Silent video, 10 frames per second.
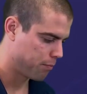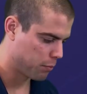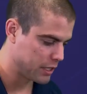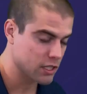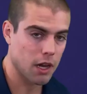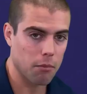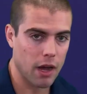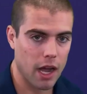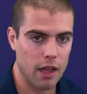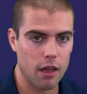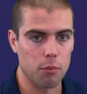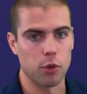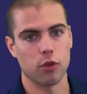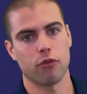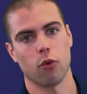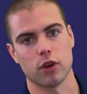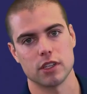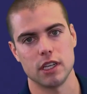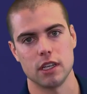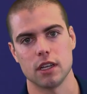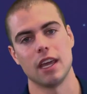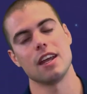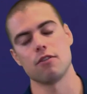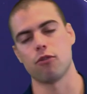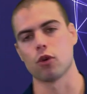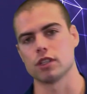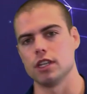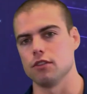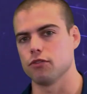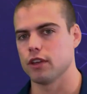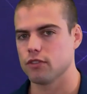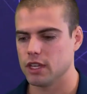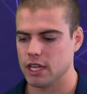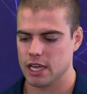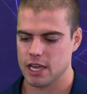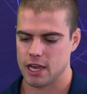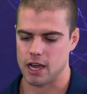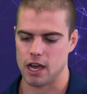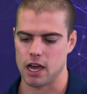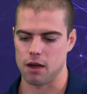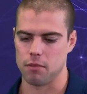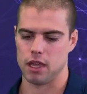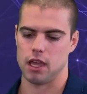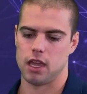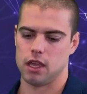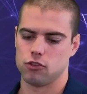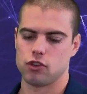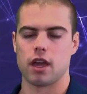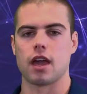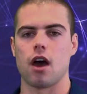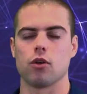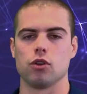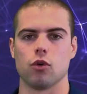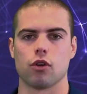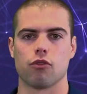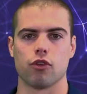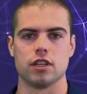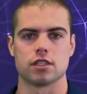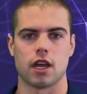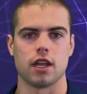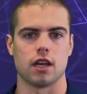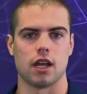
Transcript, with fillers: please come by booth 14 in 1450 and check out your free site